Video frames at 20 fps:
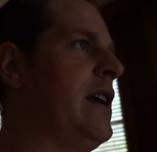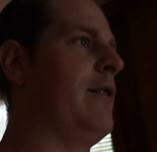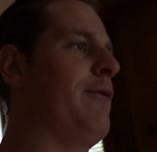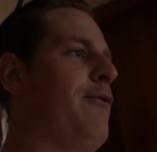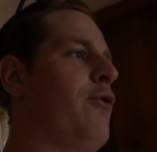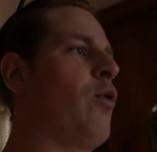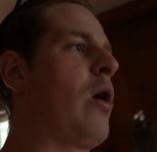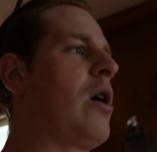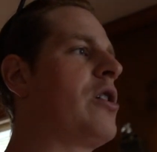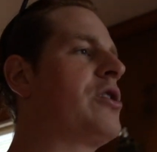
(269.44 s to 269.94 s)
it
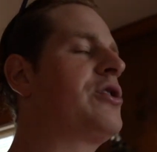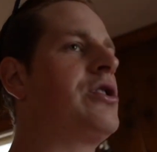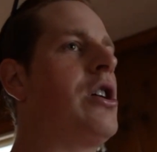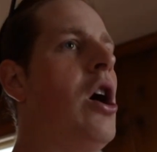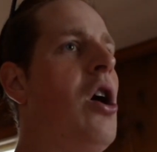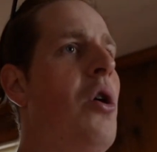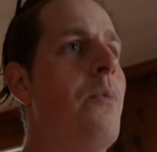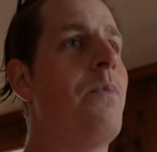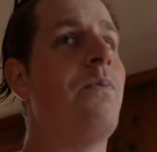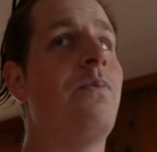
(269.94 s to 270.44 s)
for.
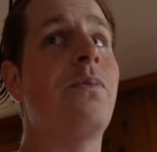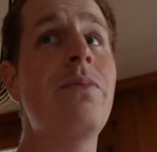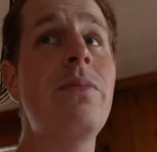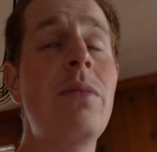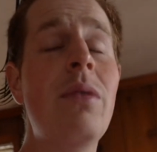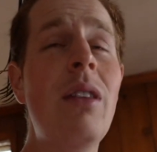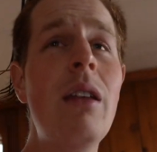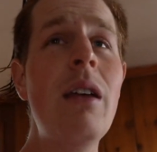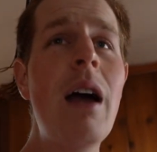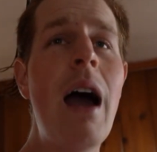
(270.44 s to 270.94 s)
So
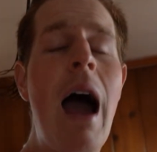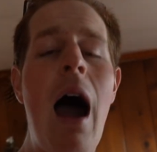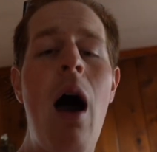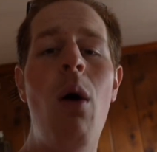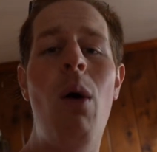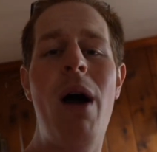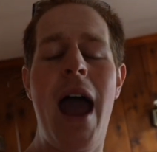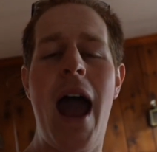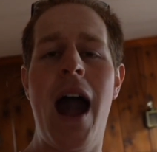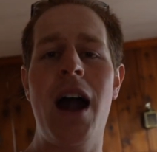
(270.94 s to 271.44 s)

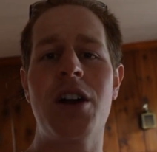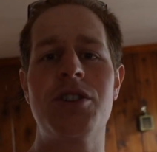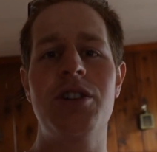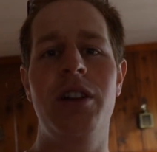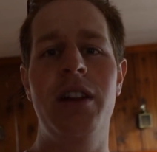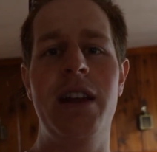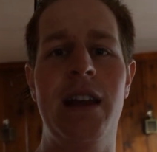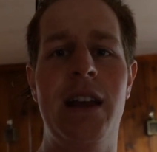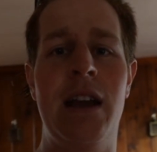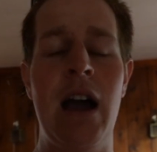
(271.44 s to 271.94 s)
how I
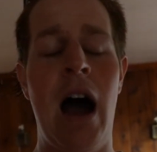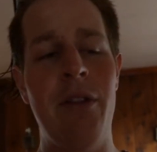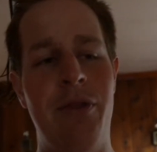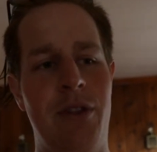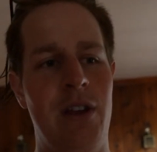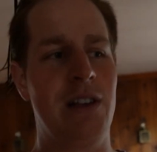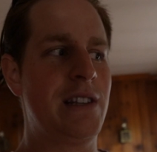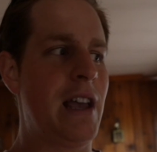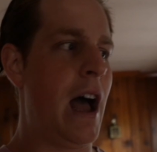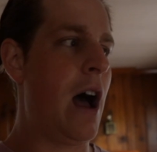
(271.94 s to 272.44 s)
actually got
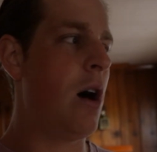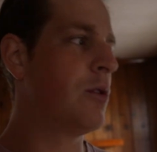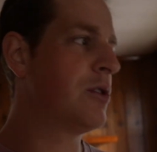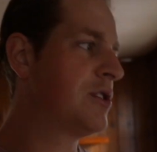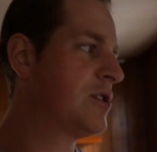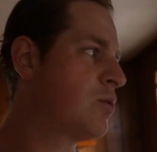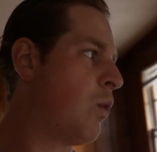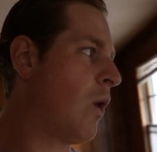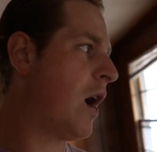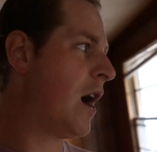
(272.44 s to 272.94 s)
this
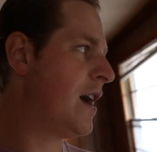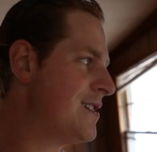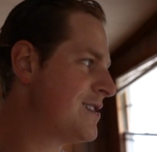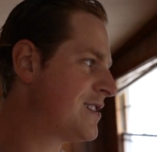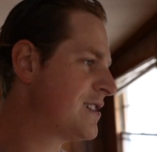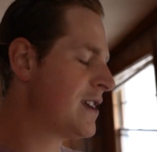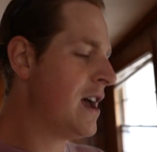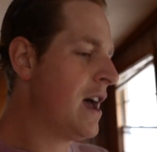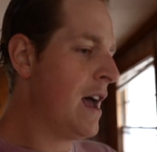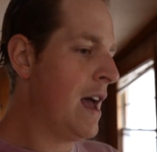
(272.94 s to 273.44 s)
house
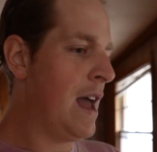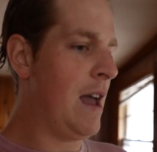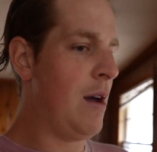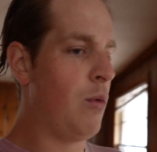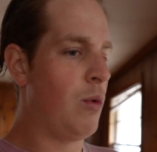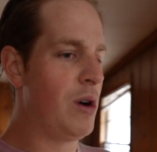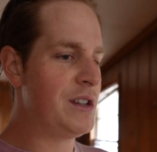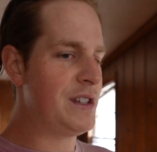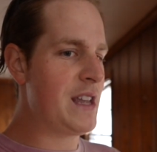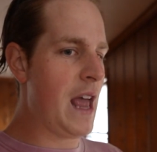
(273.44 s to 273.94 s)
was, it
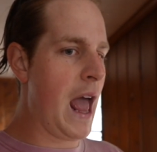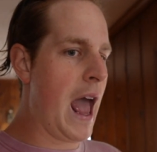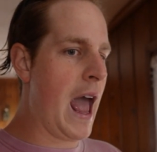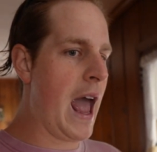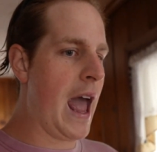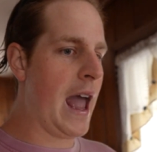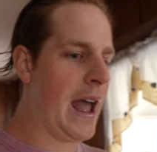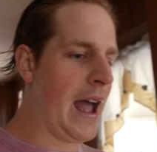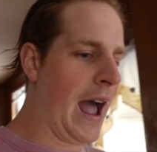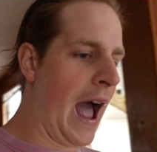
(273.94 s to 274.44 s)
was
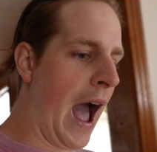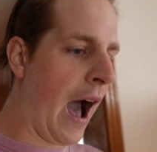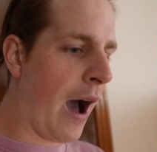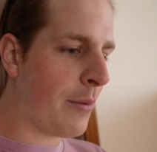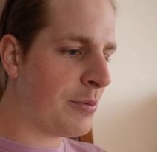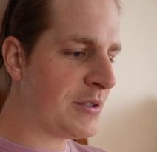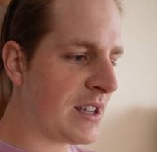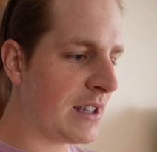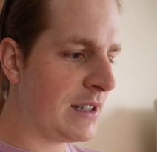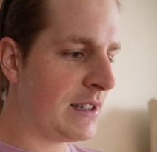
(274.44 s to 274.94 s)
a
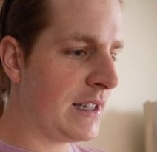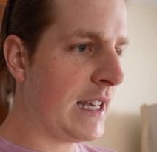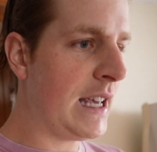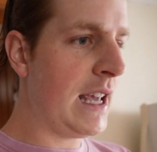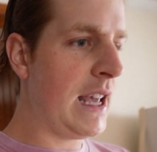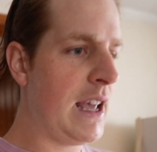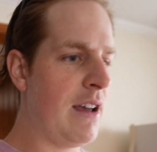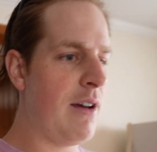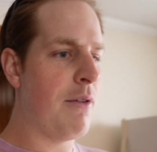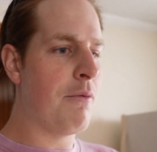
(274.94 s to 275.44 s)

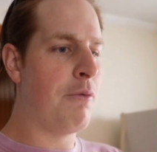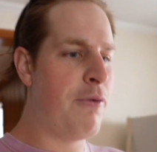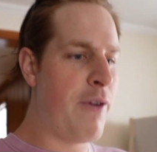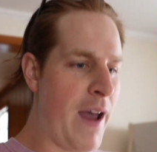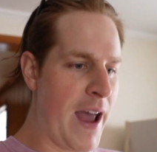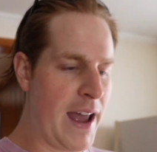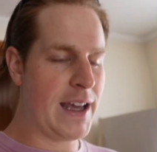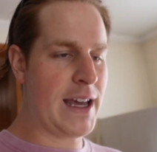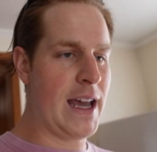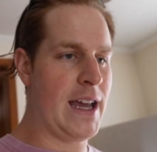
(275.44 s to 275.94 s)
absentee
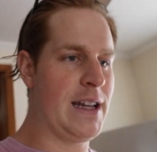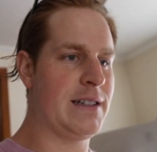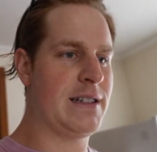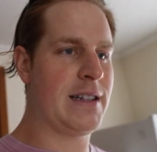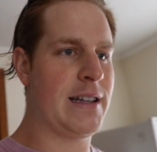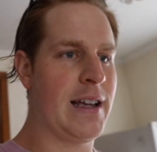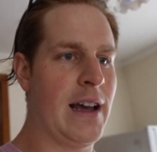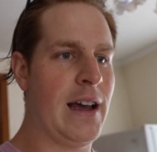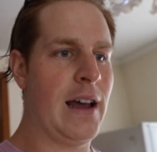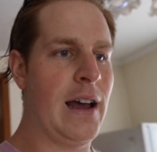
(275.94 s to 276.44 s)

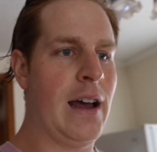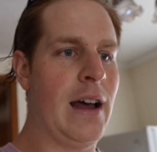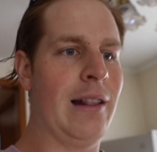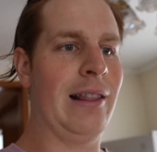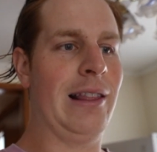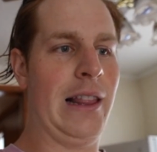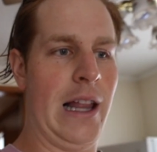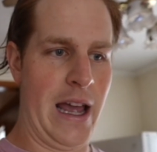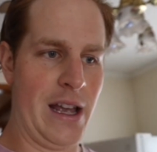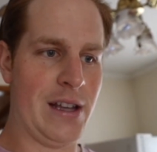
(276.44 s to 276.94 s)
vacant
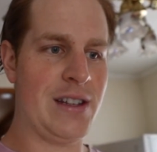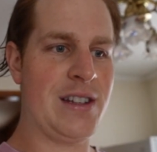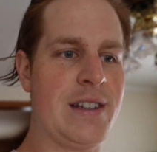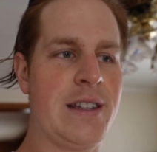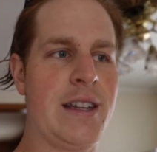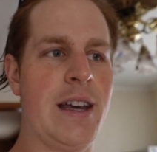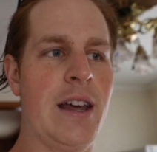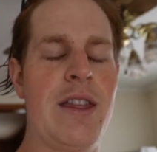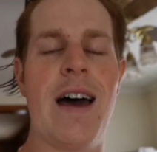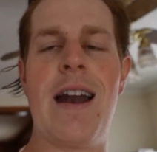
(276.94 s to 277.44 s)

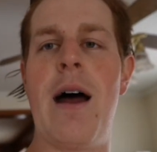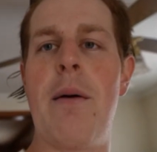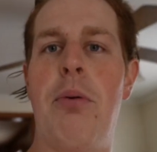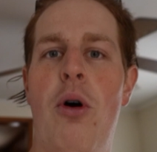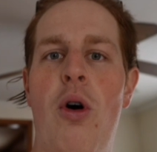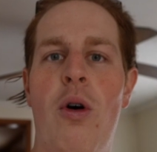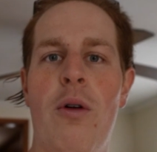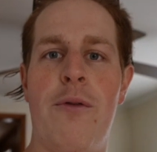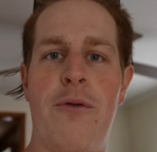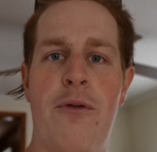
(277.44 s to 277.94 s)
list that I
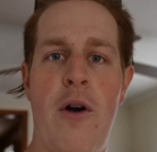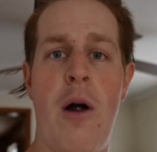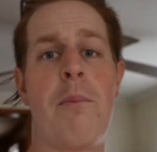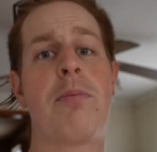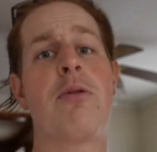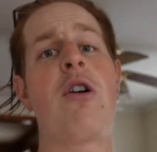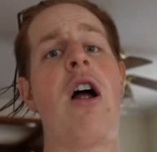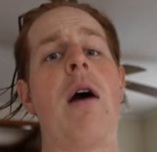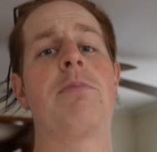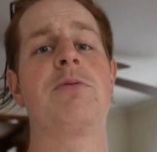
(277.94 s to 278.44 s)
pulled from
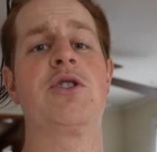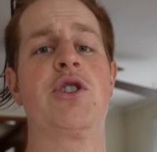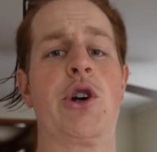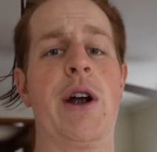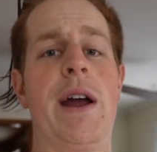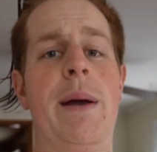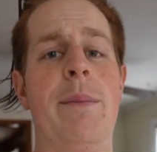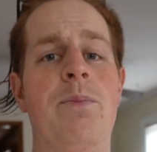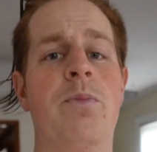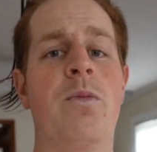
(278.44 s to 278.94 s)

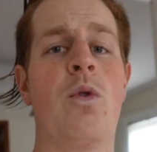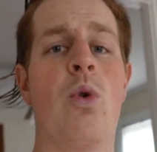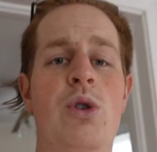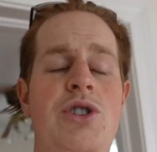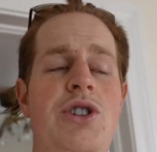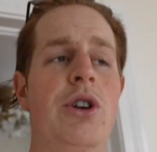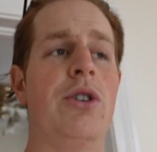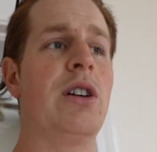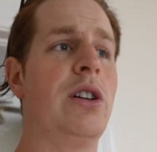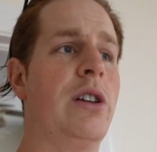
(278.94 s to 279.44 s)
PropStream,
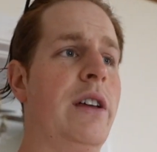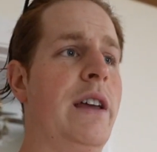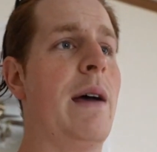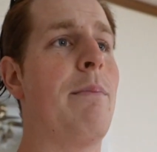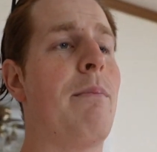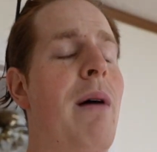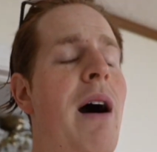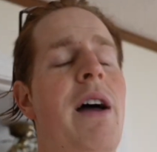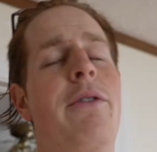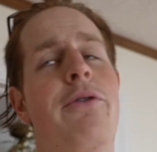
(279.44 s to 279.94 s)
which you can
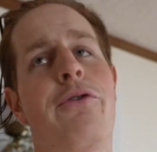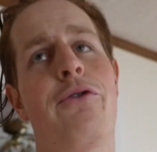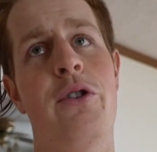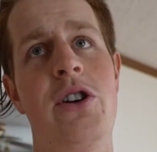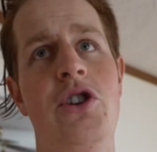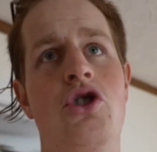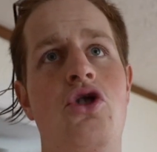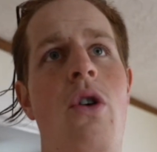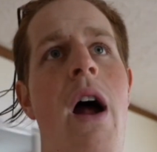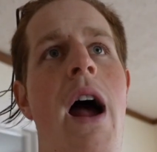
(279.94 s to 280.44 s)
get my
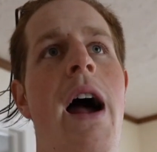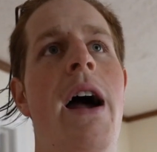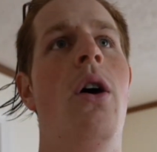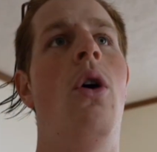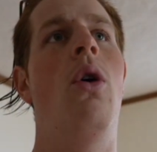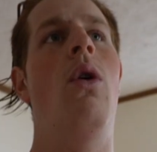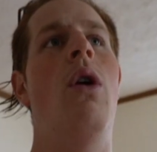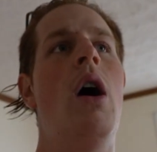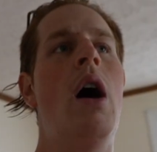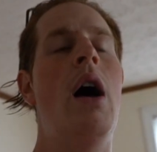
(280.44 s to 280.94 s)
free
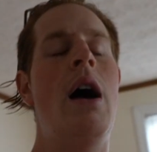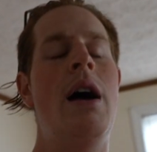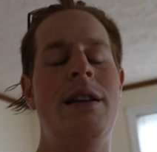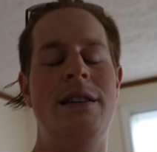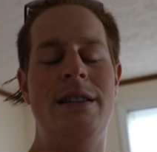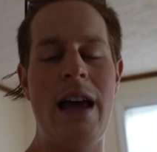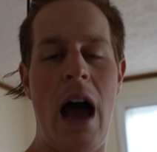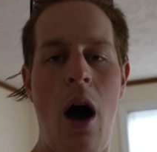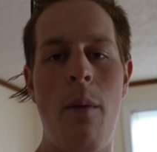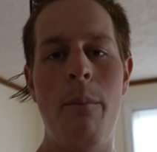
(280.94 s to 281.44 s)
trial
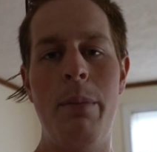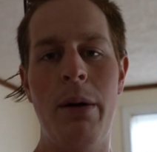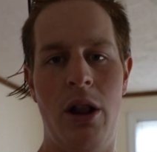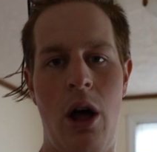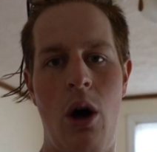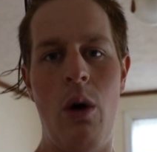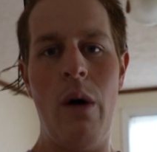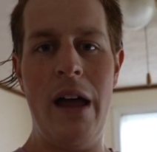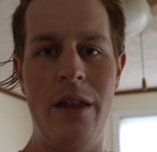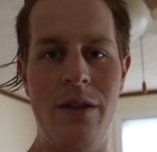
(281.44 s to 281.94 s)
down
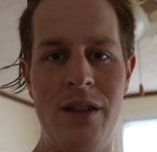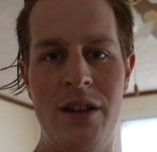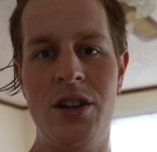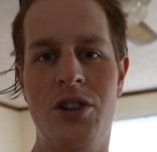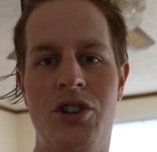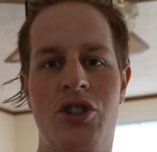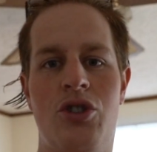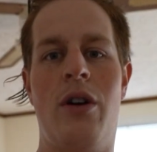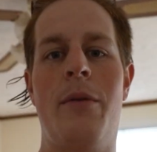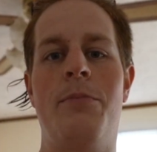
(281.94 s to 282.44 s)
below in the
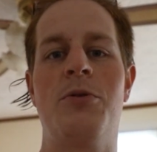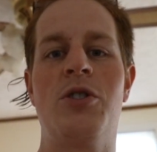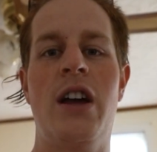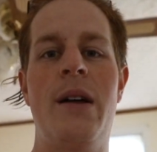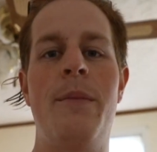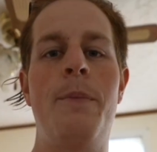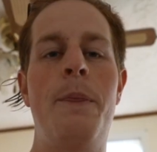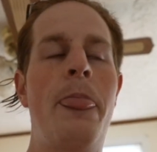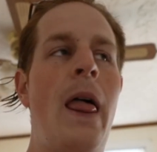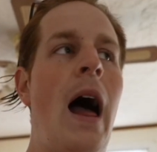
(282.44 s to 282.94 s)

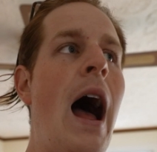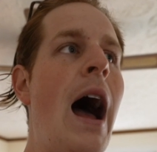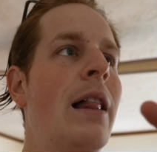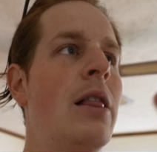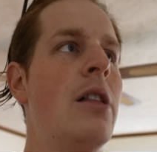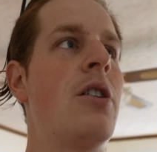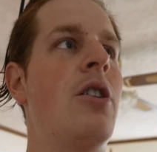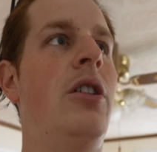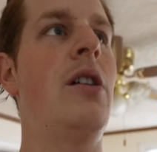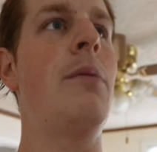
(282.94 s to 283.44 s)
description. I
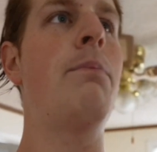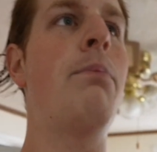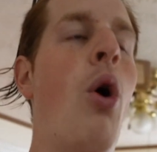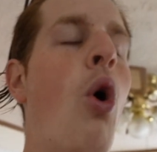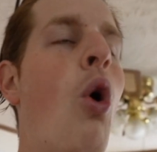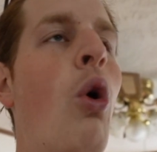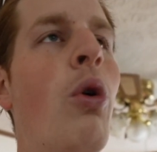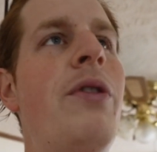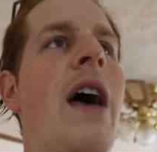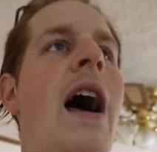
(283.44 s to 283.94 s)
literally
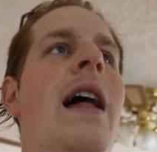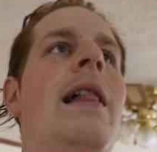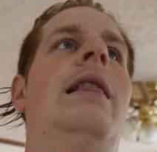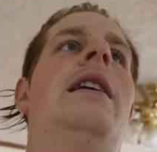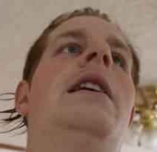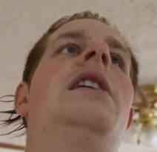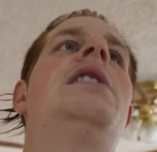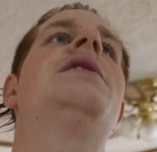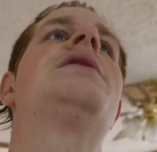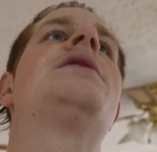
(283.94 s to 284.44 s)
pulled that
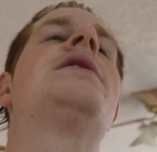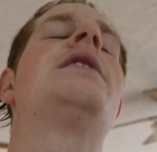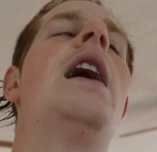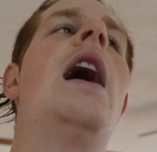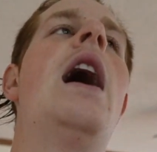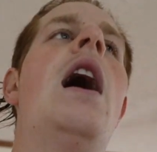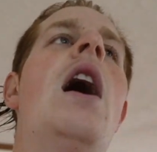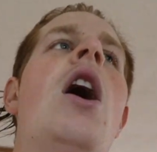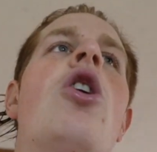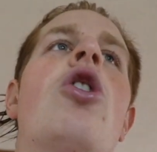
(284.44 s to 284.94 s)
list,
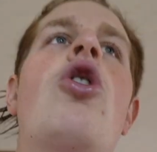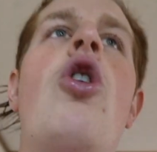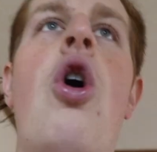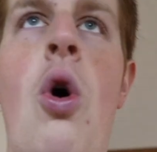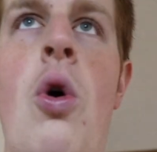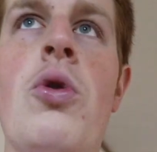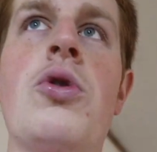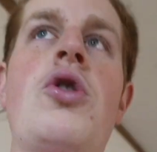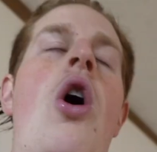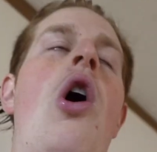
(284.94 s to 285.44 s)

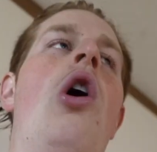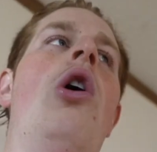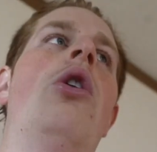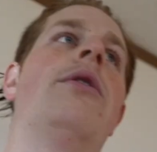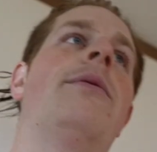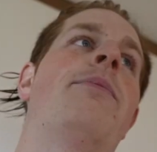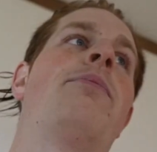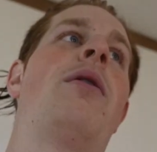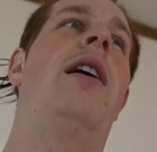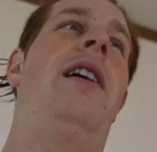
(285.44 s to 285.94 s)
cold
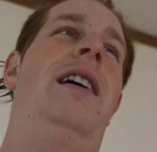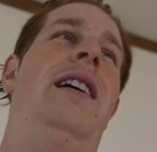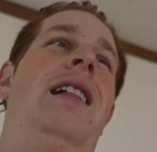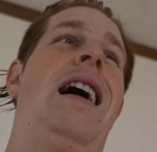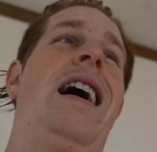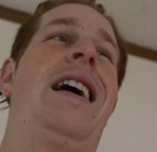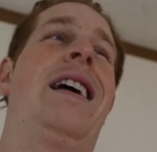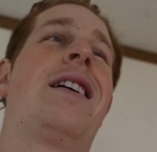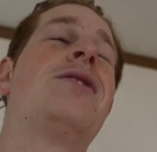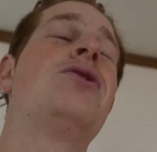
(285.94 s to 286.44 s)
called probably
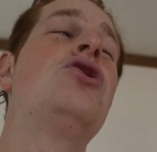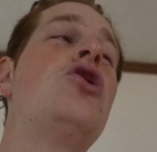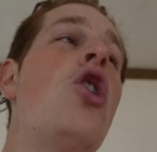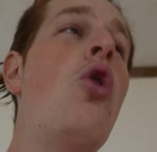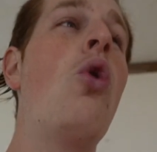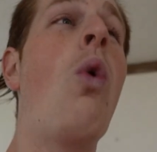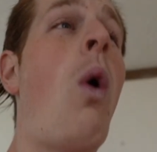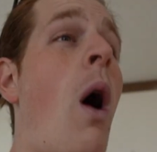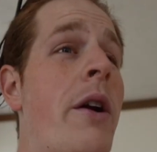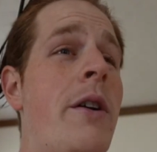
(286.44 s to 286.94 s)
like
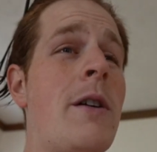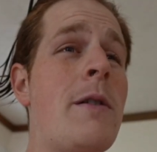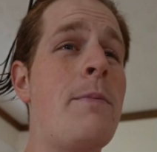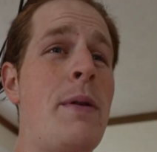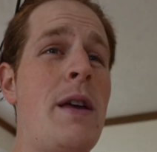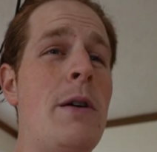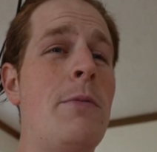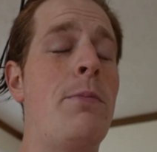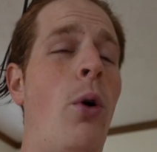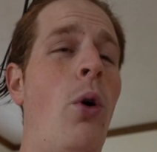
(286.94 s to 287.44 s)
200
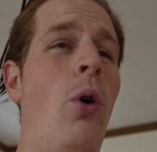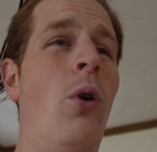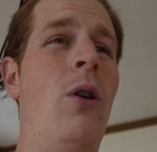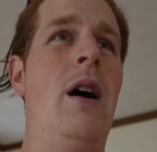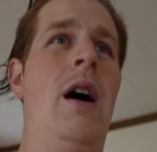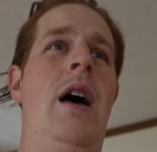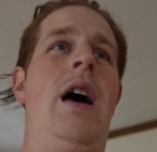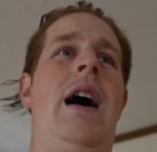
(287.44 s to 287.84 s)
people,